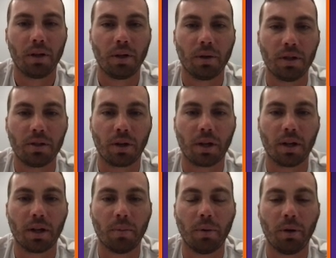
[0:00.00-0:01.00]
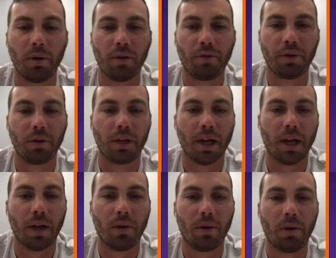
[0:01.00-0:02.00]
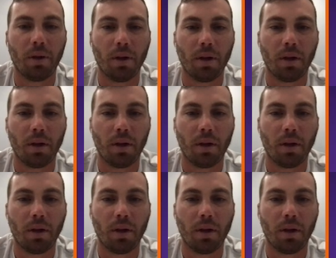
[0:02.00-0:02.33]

You know, he's looking in the middle of the field now.